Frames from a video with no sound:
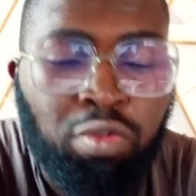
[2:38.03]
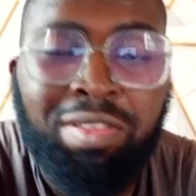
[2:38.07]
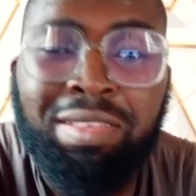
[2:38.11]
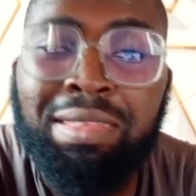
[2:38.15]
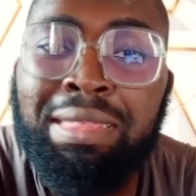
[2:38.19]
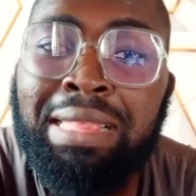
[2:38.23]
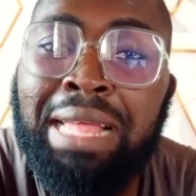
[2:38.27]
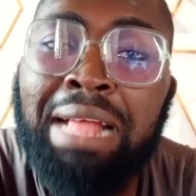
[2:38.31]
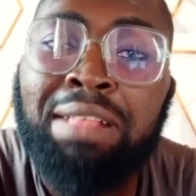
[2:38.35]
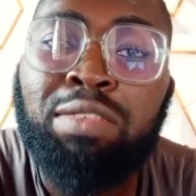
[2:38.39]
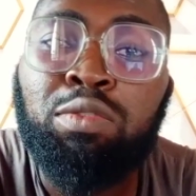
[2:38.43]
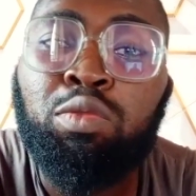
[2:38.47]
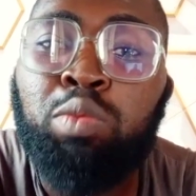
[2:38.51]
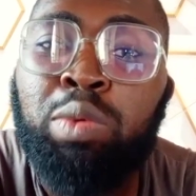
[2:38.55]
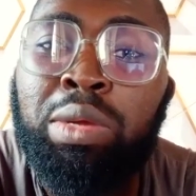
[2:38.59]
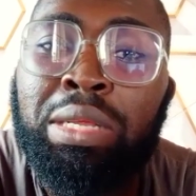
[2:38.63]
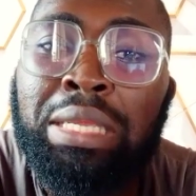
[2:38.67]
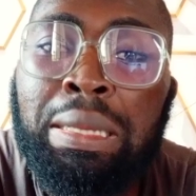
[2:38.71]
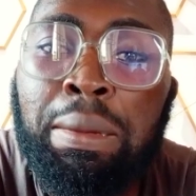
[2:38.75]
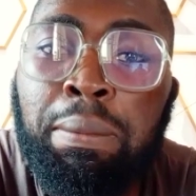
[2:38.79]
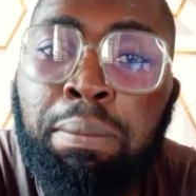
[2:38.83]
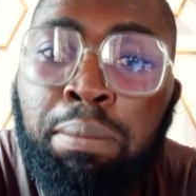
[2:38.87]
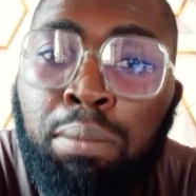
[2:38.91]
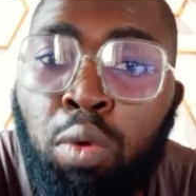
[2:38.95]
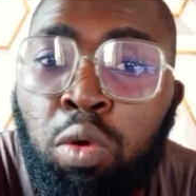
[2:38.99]
Start with
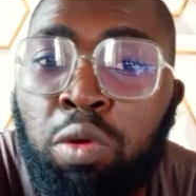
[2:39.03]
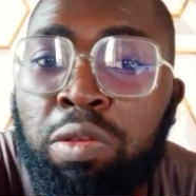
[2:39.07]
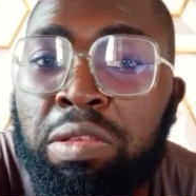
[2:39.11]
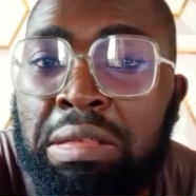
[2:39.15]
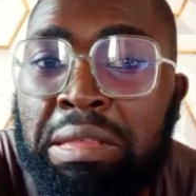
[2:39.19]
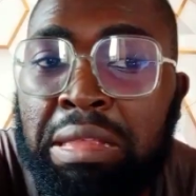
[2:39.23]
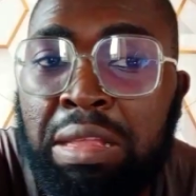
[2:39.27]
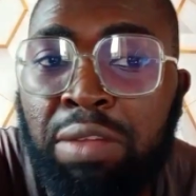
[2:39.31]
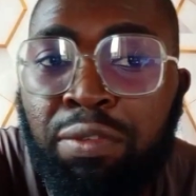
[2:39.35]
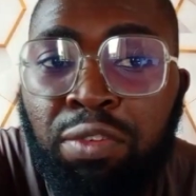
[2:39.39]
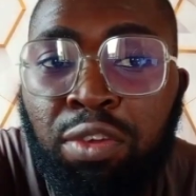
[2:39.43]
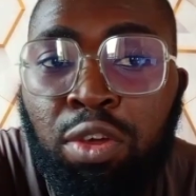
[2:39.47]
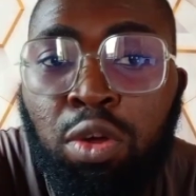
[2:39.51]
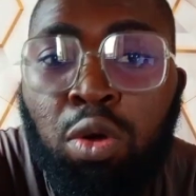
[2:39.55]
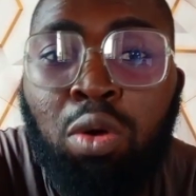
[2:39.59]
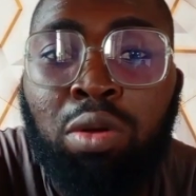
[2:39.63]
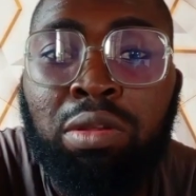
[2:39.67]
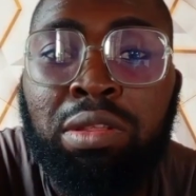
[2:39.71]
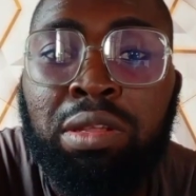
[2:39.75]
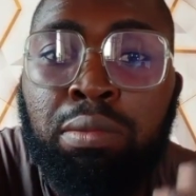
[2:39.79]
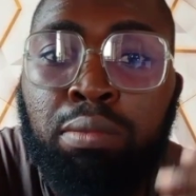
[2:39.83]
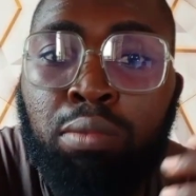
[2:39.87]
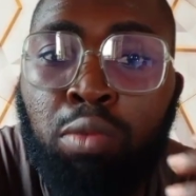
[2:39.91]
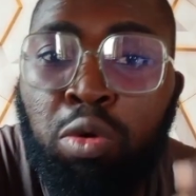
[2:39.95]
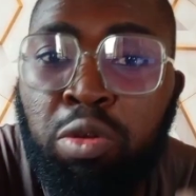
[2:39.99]
the most
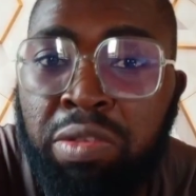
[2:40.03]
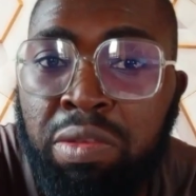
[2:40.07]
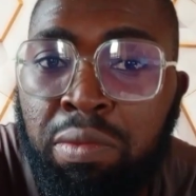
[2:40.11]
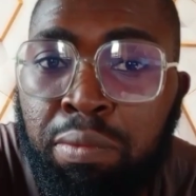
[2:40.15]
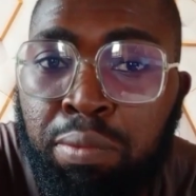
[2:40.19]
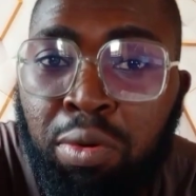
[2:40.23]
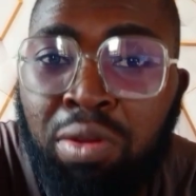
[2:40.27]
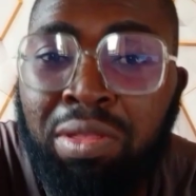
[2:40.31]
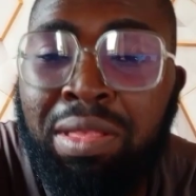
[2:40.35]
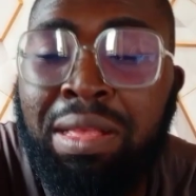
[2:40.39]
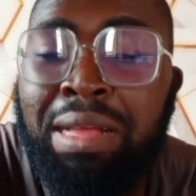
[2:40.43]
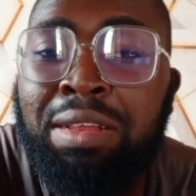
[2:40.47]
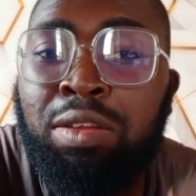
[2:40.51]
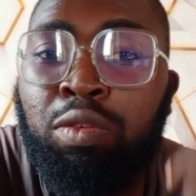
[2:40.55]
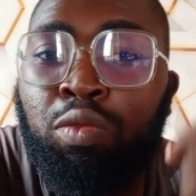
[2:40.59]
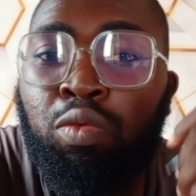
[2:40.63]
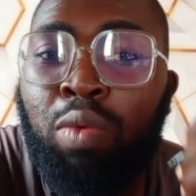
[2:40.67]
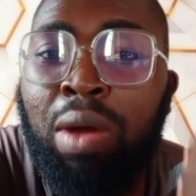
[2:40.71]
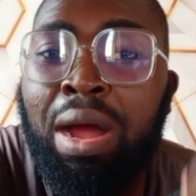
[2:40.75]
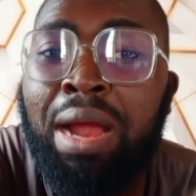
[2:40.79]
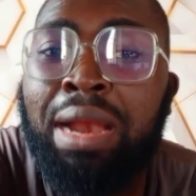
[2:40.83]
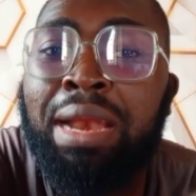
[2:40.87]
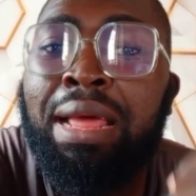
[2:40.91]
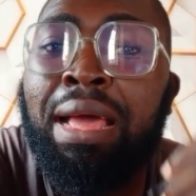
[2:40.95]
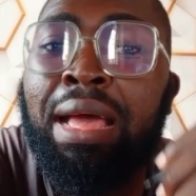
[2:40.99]
difficult, the most important, the
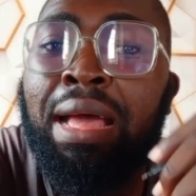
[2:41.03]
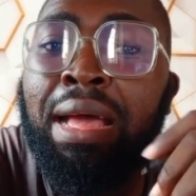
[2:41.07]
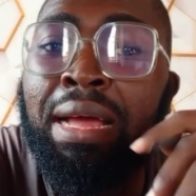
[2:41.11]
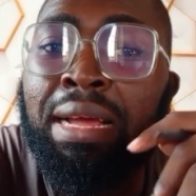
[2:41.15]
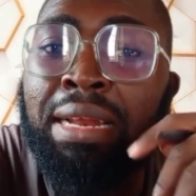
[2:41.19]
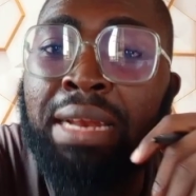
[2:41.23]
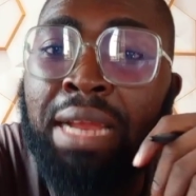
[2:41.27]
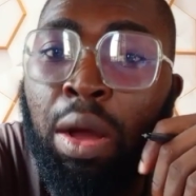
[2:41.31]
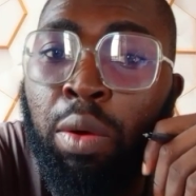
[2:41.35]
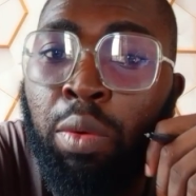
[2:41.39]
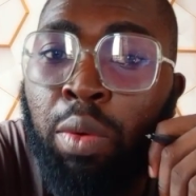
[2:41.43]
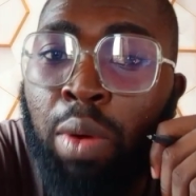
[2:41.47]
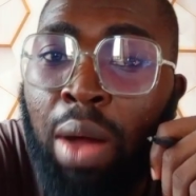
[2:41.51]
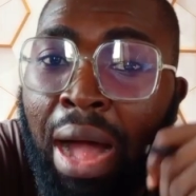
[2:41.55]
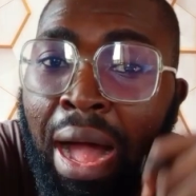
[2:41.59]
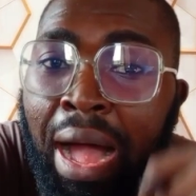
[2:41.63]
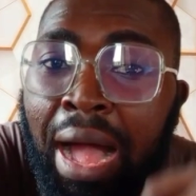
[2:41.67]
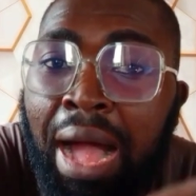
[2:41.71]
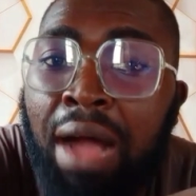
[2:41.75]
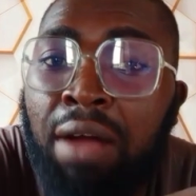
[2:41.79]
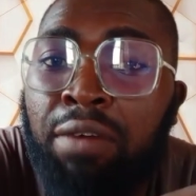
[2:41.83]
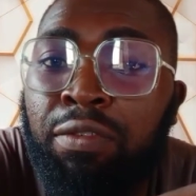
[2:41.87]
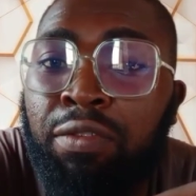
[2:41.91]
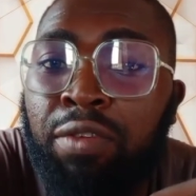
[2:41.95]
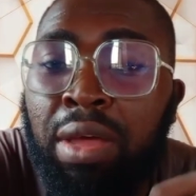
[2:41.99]
one that will
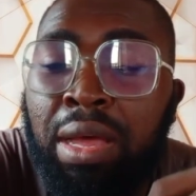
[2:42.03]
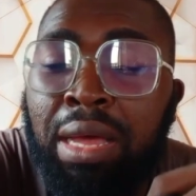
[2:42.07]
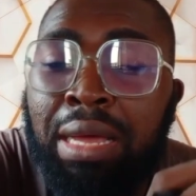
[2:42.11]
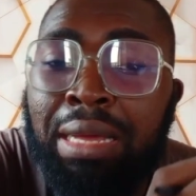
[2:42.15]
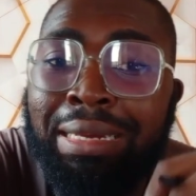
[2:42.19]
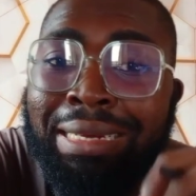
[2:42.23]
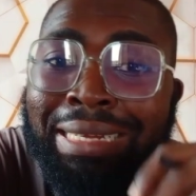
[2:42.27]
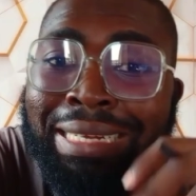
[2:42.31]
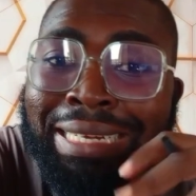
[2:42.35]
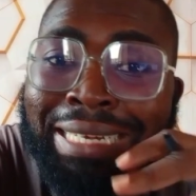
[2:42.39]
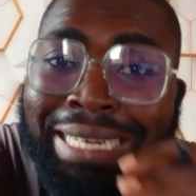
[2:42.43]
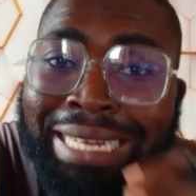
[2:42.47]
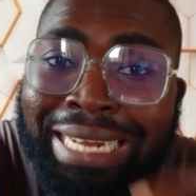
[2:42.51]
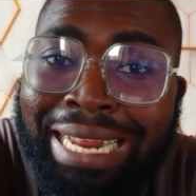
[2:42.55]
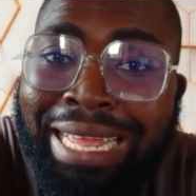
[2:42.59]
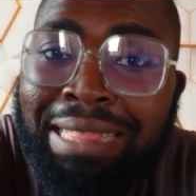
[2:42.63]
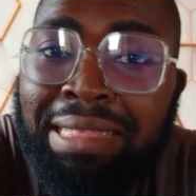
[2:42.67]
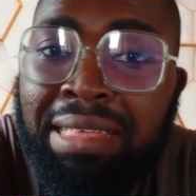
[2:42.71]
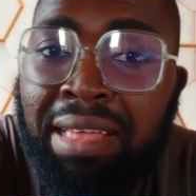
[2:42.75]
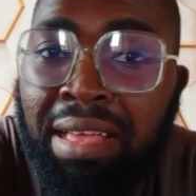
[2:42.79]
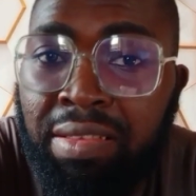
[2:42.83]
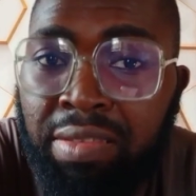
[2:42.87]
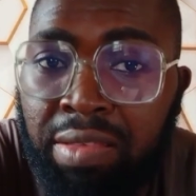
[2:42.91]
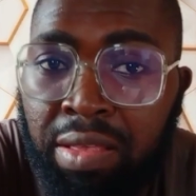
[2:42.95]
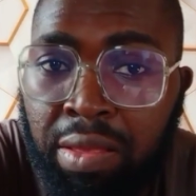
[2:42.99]
have the
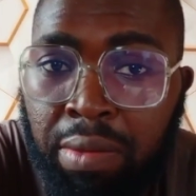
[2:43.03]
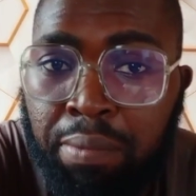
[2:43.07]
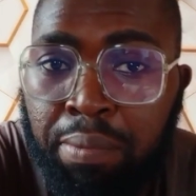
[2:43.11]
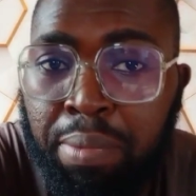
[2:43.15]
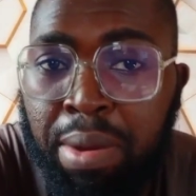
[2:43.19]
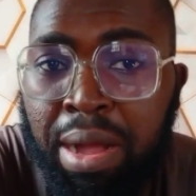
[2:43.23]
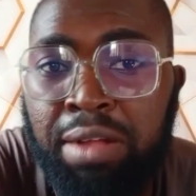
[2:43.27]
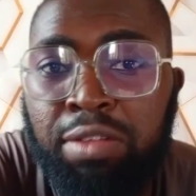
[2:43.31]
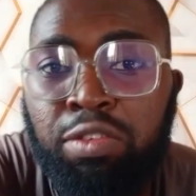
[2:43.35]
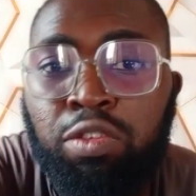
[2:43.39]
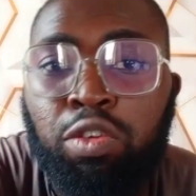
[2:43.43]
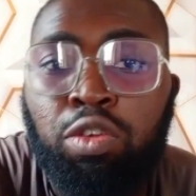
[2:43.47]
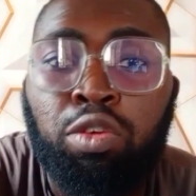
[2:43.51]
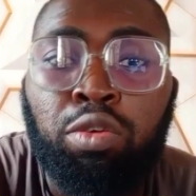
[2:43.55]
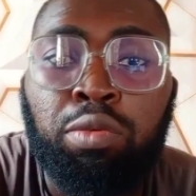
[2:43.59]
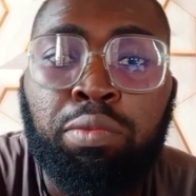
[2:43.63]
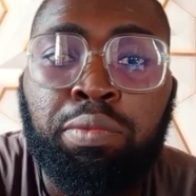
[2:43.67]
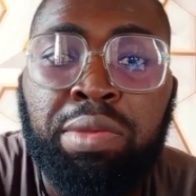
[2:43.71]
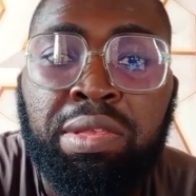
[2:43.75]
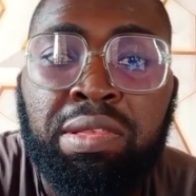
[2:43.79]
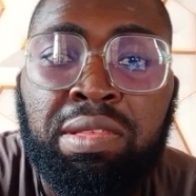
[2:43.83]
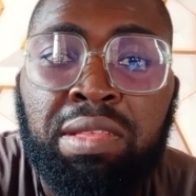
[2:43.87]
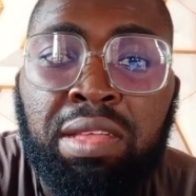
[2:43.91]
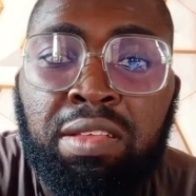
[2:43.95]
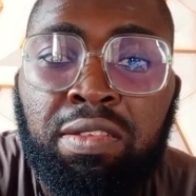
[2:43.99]
greatest impact on your
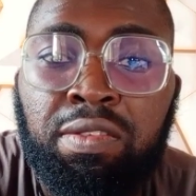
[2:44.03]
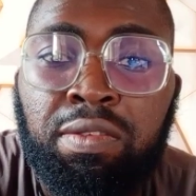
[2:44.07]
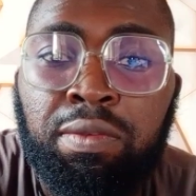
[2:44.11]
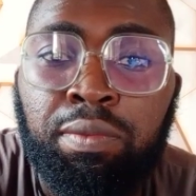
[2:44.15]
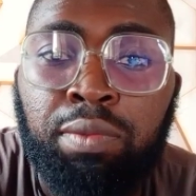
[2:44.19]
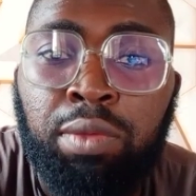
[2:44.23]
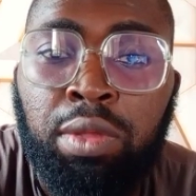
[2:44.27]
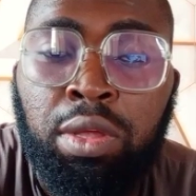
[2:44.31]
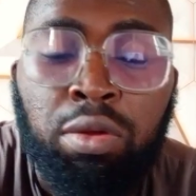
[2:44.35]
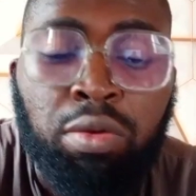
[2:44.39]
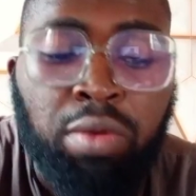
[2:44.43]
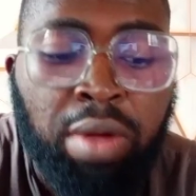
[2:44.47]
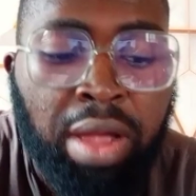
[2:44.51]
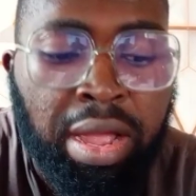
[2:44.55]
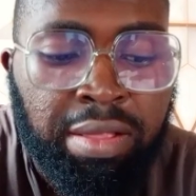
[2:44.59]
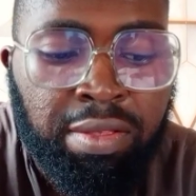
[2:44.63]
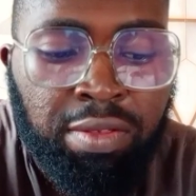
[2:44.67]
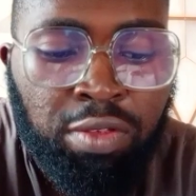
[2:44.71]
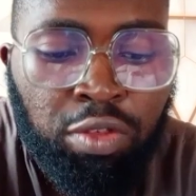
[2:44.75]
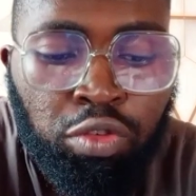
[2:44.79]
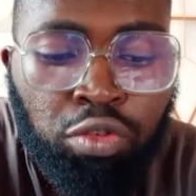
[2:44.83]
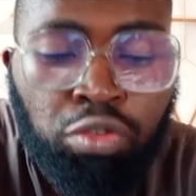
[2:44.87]
business, right?